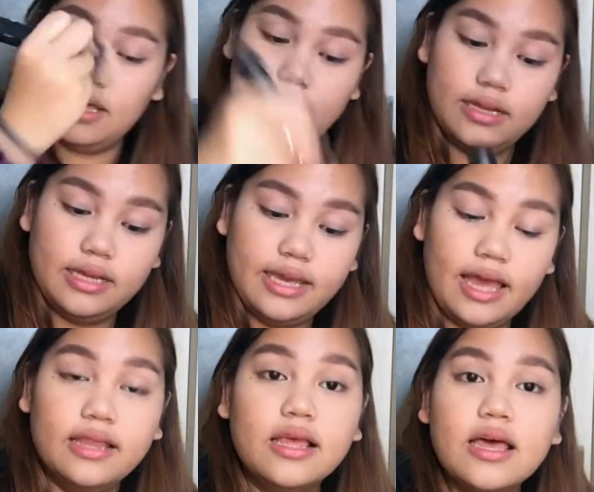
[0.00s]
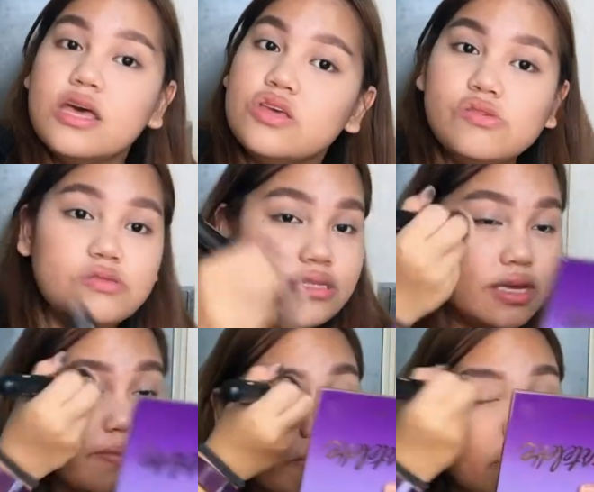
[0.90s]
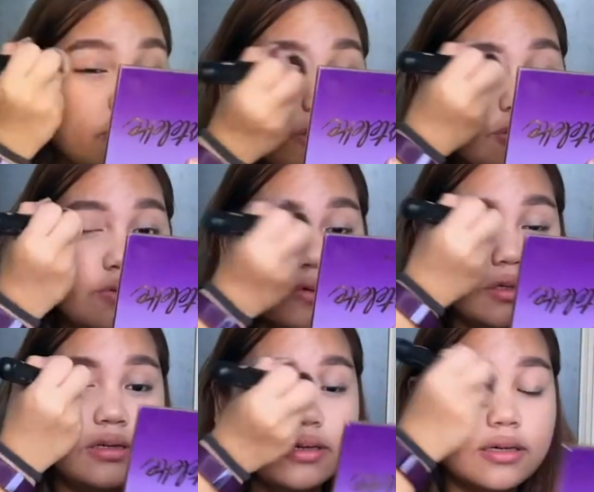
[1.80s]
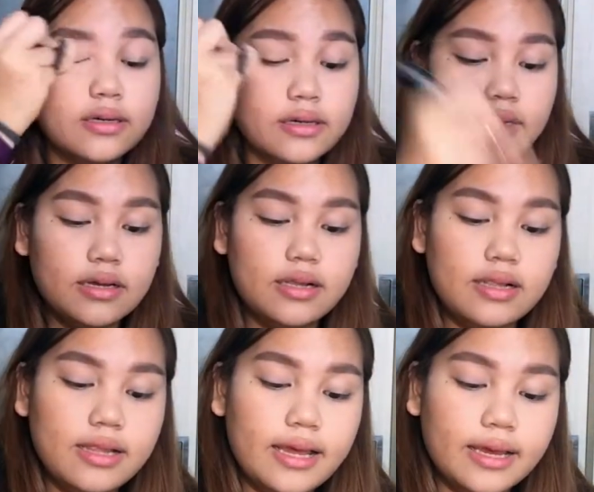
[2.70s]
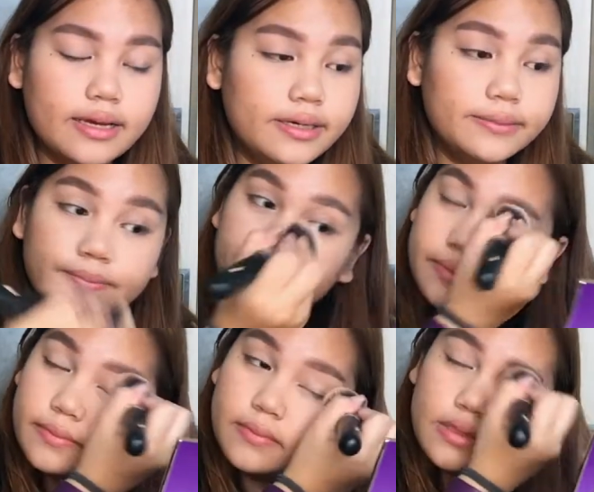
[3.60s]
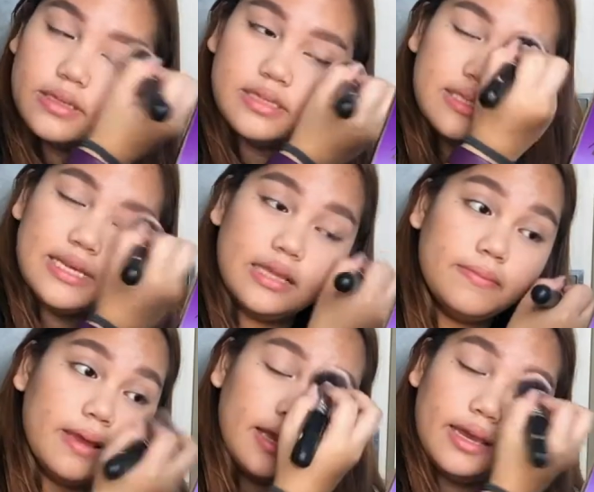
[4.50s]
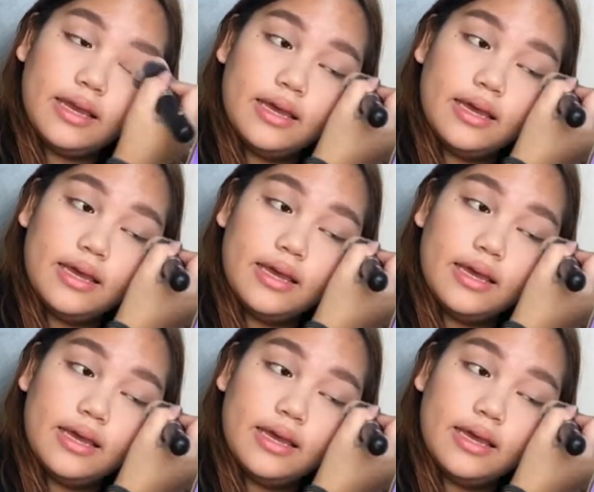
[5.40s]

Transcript: Then again, use the same brush to like set my